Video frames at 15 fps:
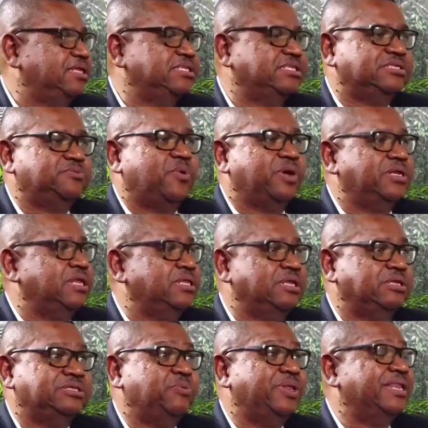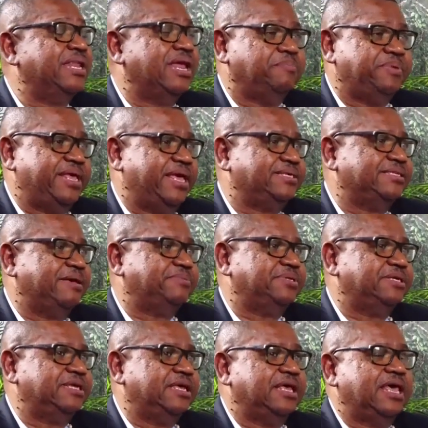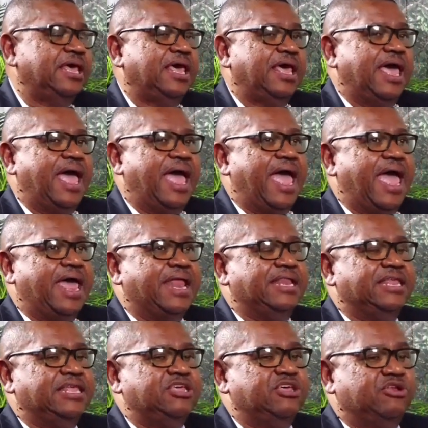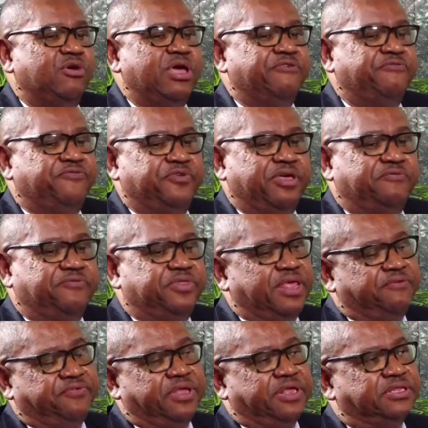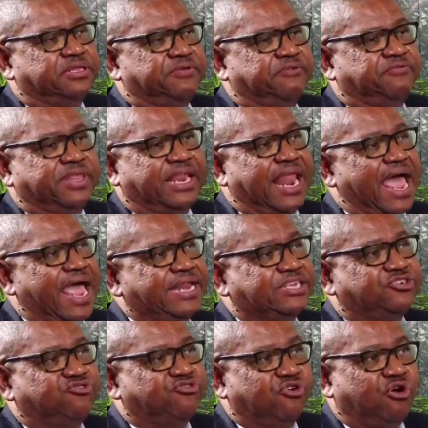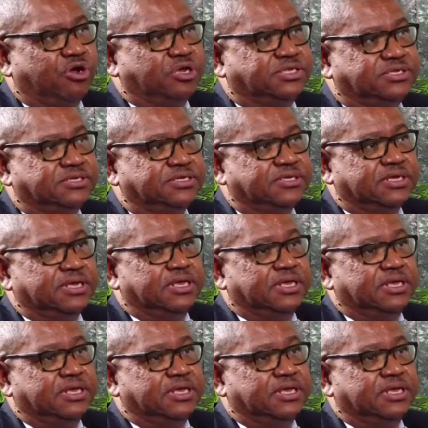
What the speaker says: and this is what this will not be accepted. And if the line is crossed,